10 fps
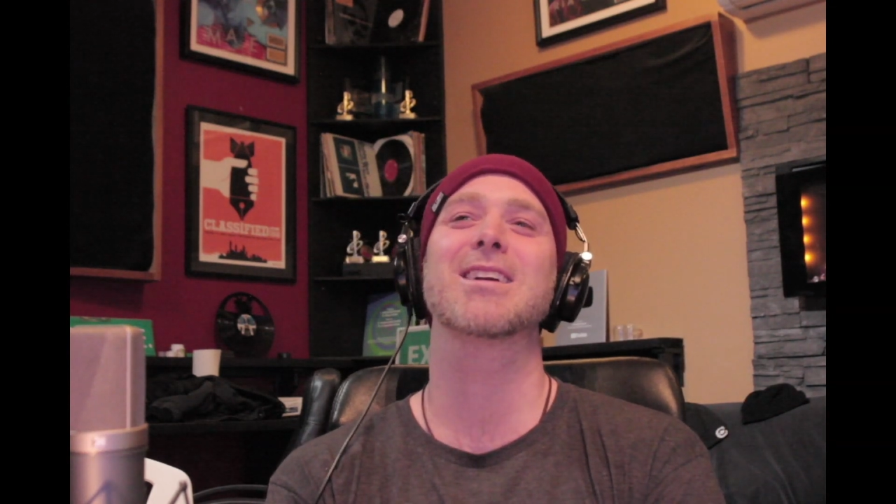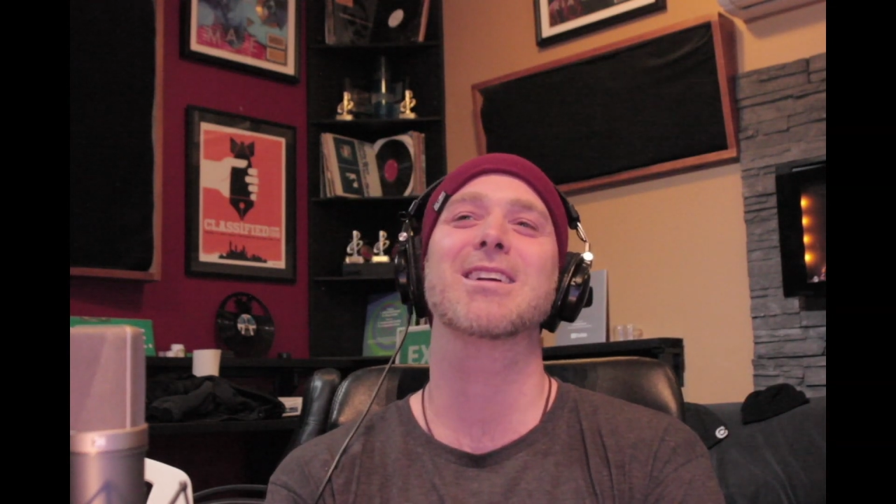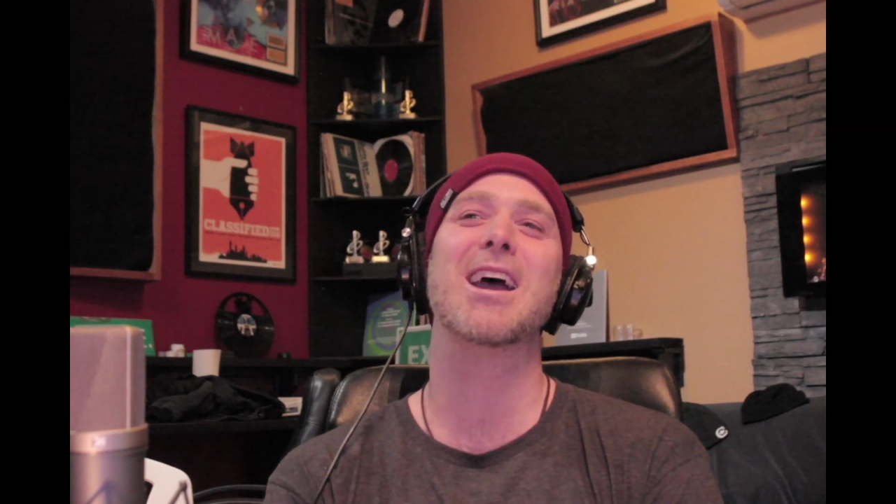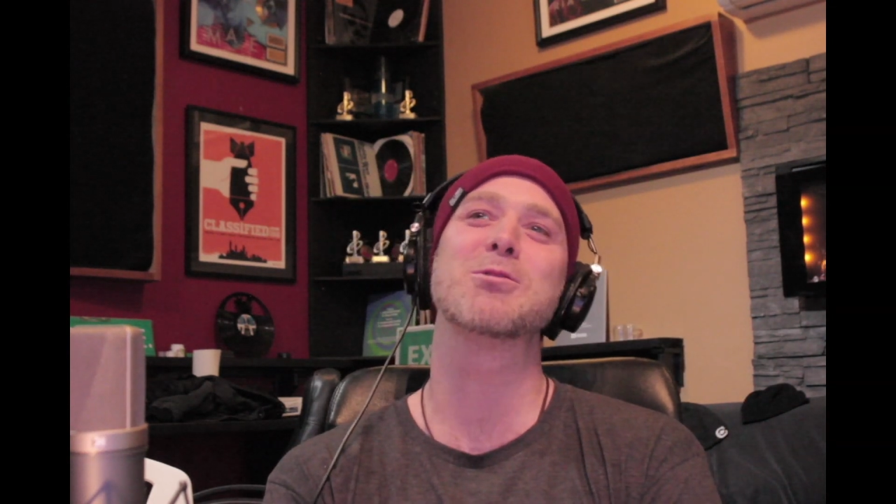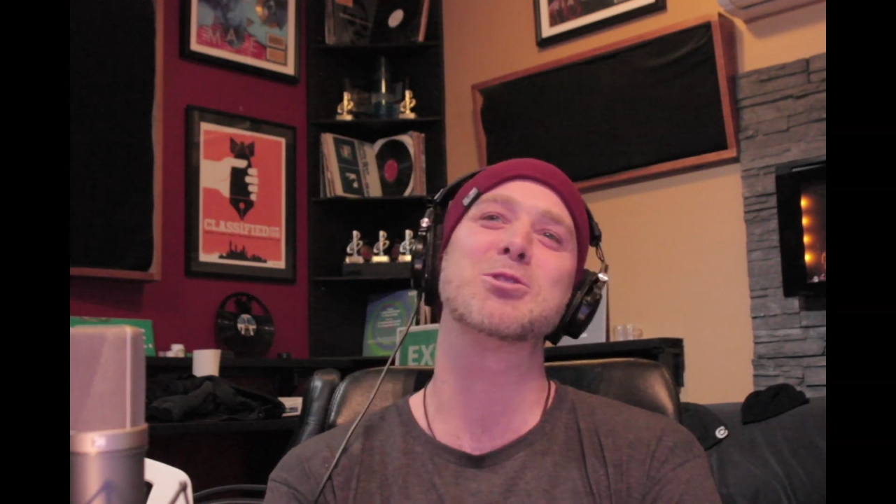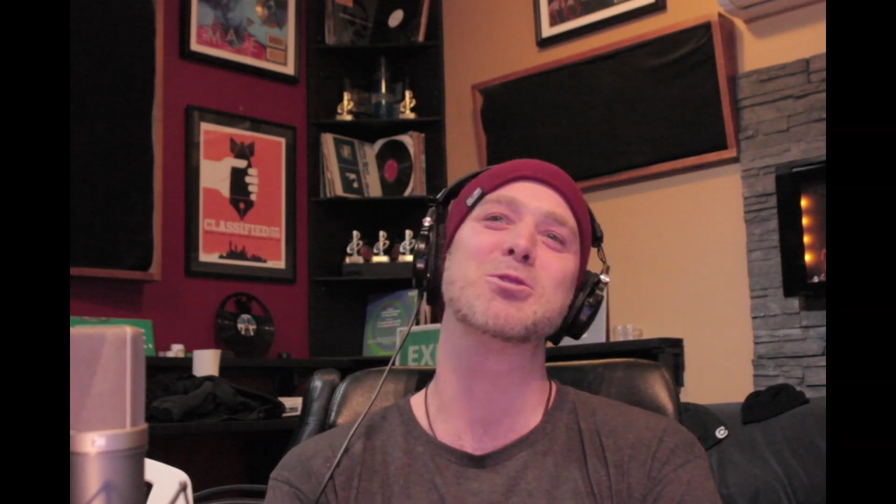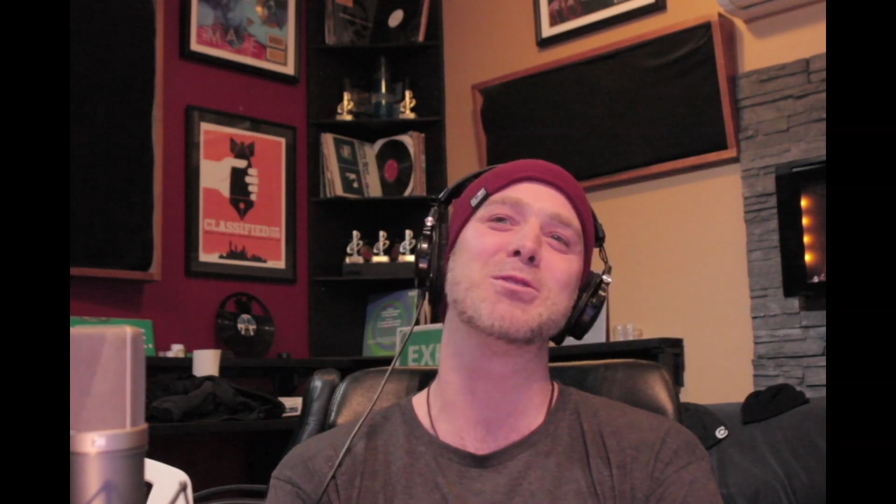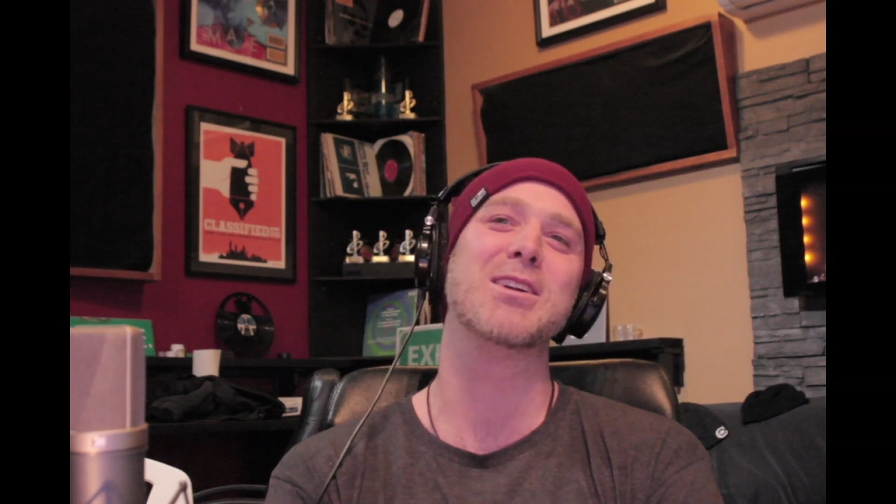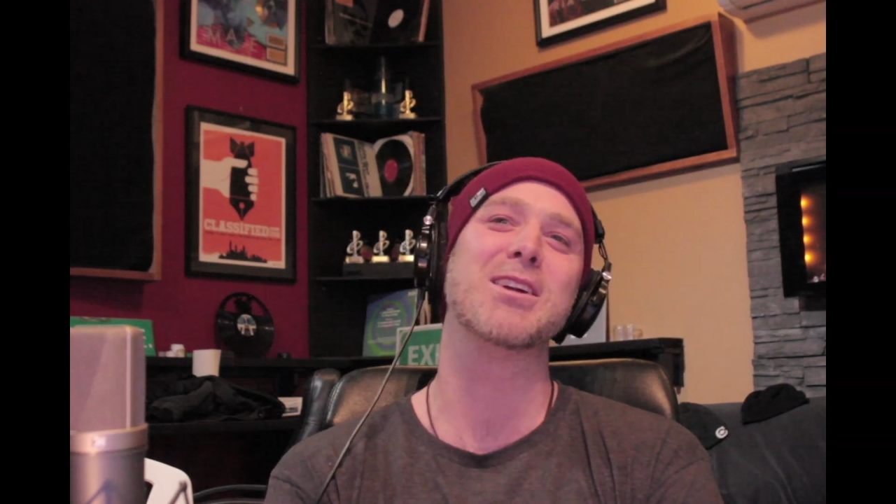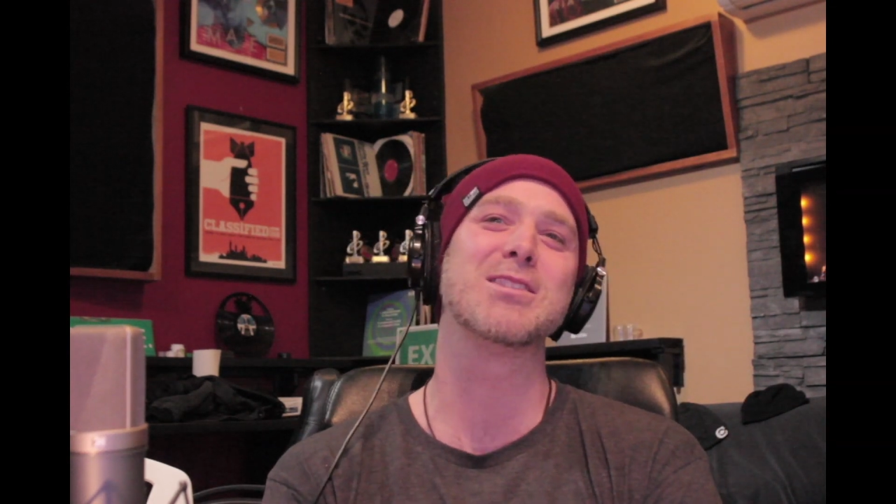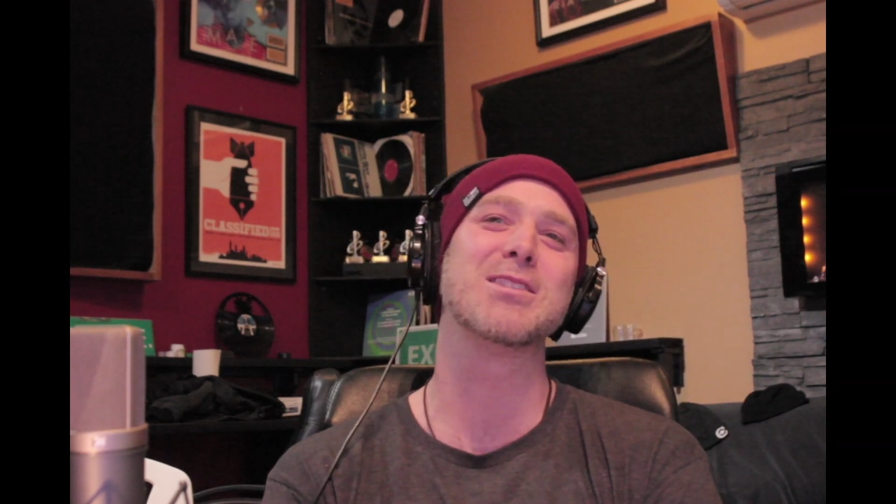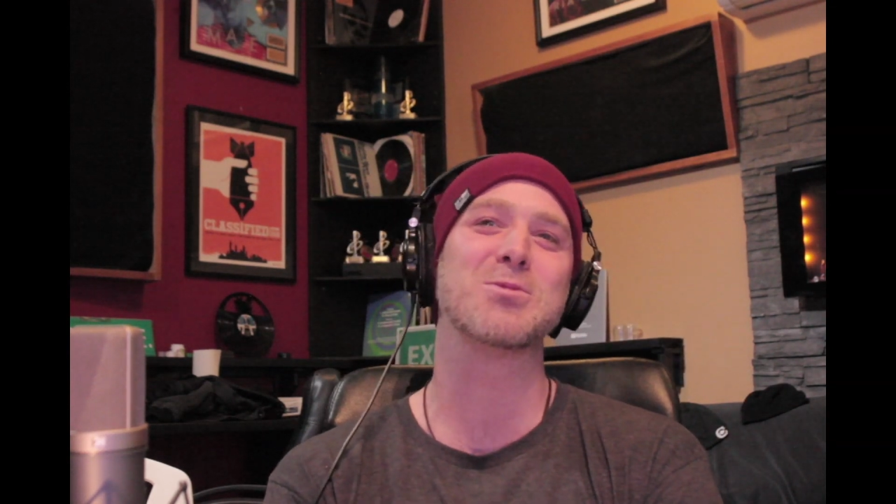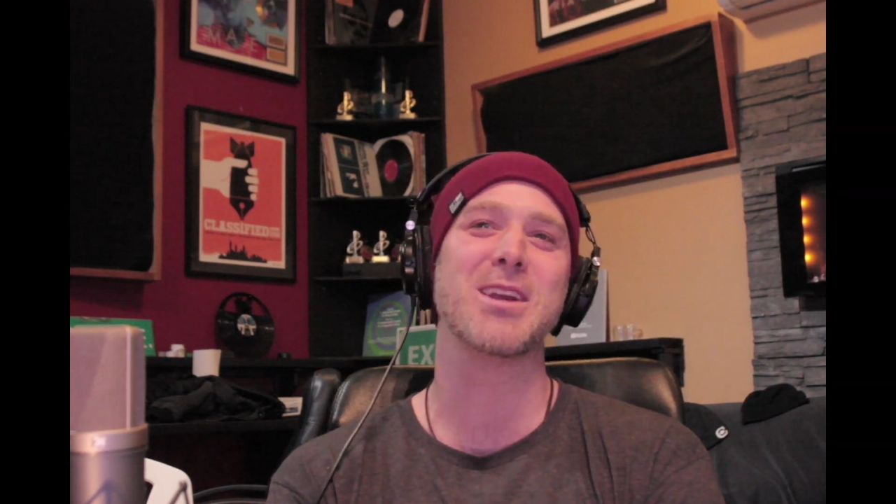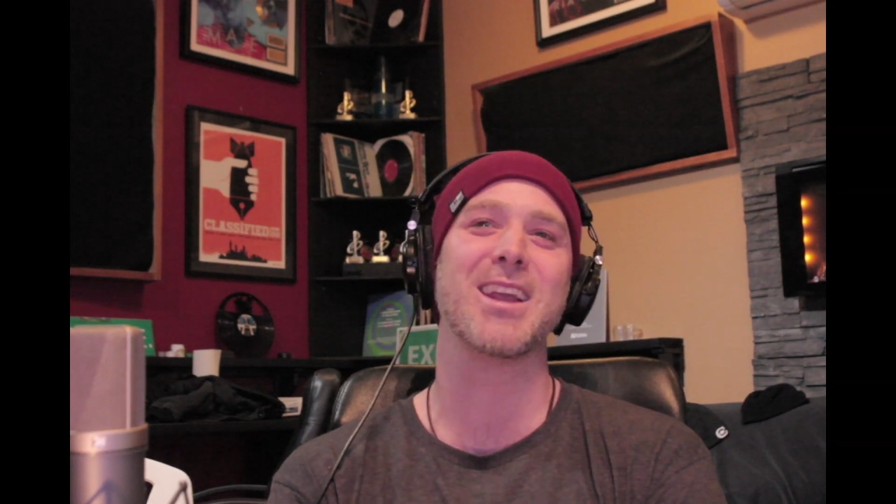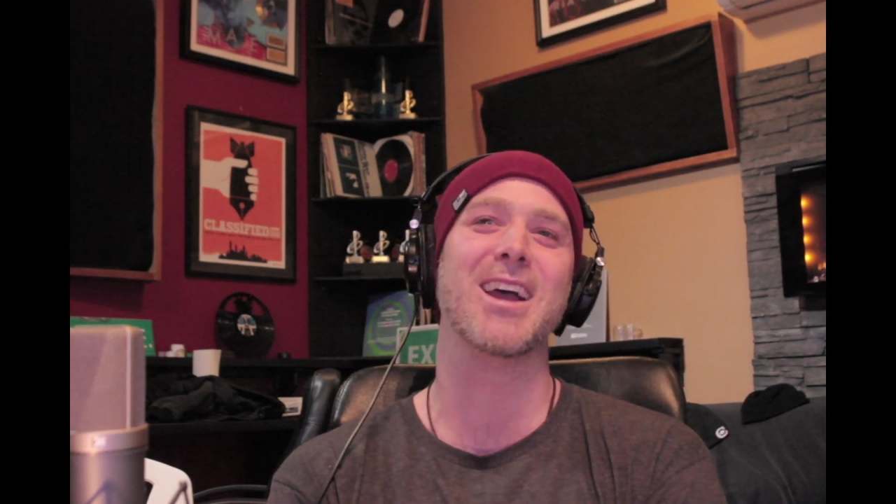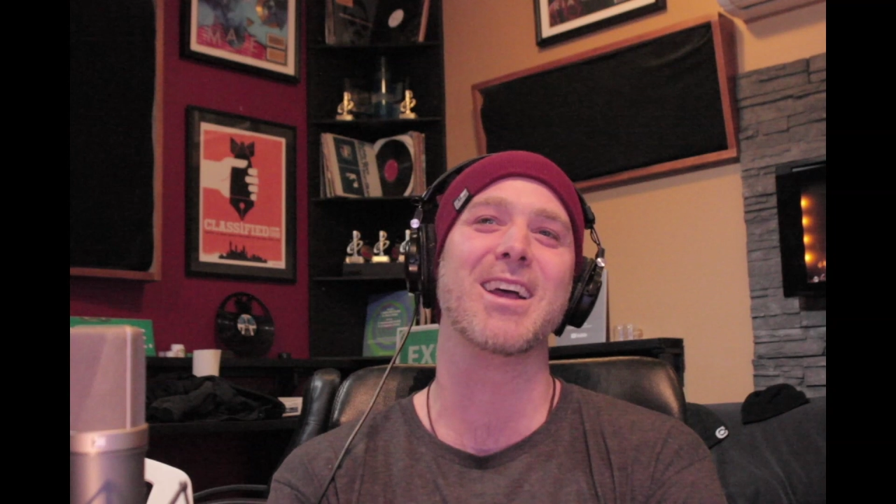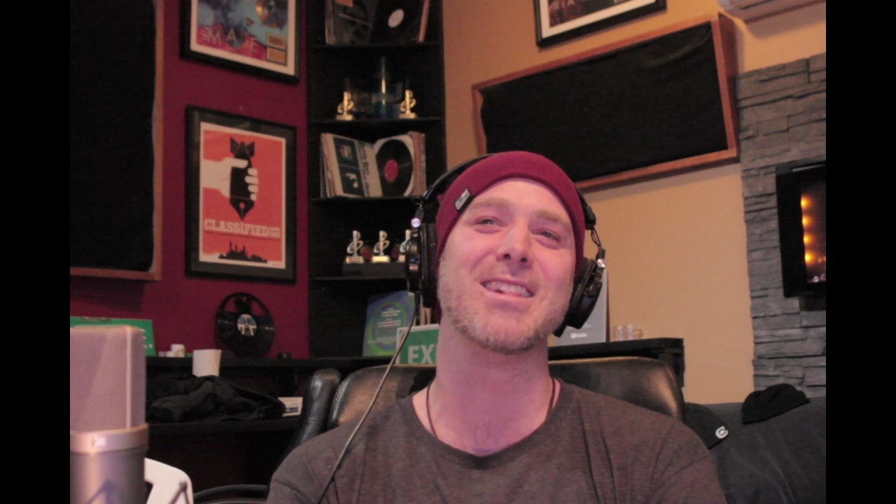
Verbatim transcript: hey, we're shooting a video this weekend.